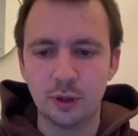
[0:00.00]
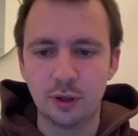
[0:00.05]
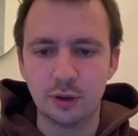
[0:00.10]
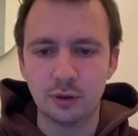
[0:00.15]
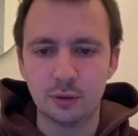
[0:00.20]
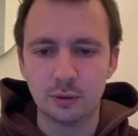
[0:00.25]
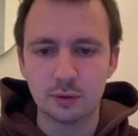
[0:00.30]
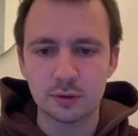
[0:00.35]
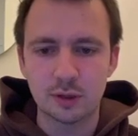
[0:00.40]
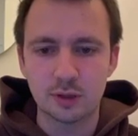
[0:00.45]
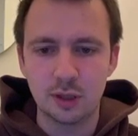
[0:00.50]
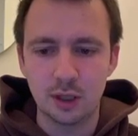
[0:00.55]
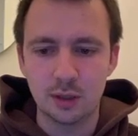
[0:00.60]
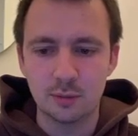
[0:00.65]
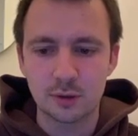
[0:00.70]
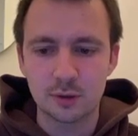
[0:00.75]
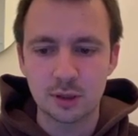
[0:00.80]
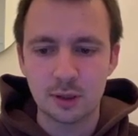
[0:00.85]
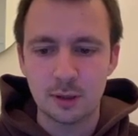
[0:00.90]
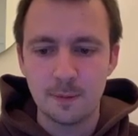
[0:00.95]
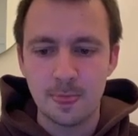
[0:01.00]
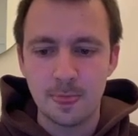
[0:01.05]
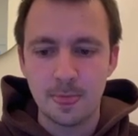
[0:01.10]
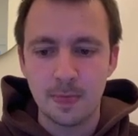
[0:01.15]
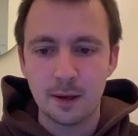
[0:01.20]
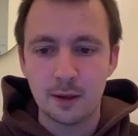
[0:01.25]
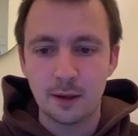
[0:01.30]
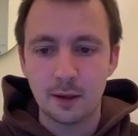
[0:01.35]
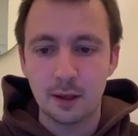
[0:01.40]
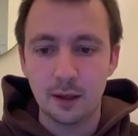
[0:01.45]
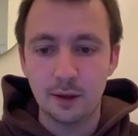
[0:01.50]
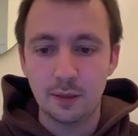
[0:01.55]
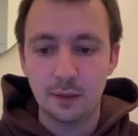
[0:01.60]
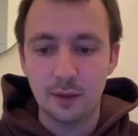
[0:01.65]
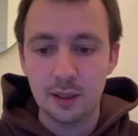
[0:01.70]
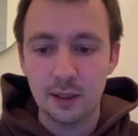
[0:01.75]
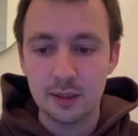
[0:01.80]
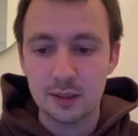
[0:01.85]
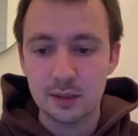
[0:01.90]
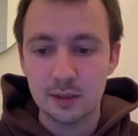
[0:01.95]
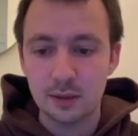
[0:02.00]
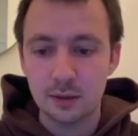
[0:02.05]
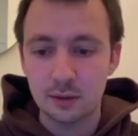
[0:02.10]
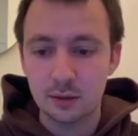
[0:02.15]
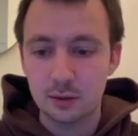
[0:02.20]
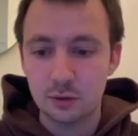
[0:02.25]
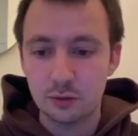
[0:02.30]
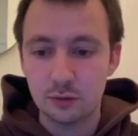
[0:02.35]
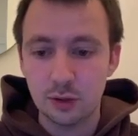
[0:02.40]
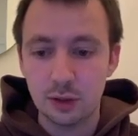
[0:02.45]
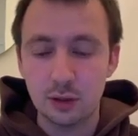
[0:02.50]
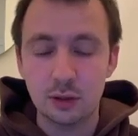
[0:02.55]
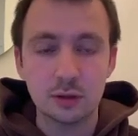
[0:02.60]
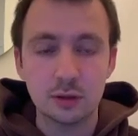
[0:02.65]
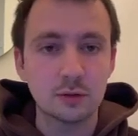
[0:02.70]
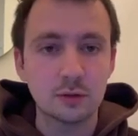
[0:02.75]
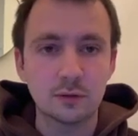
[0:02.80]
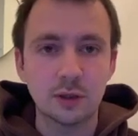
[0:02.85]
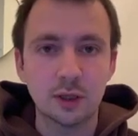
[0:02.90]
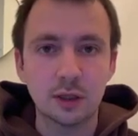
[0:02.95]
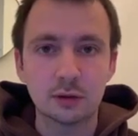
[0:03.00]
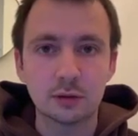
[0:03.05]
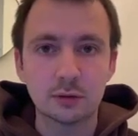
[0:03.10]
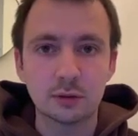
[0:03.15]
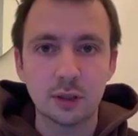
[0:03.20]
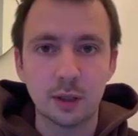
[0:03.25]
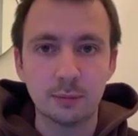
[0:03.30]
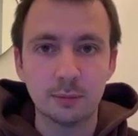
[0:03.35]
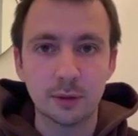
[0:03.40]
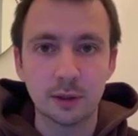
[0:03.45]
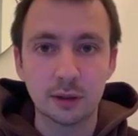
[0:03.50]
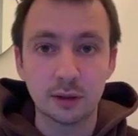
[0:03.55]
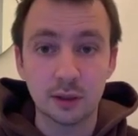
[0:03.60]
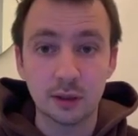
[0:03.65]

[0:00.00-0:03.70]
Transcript: win those games. And that's the trickiness of the Englund Gambit.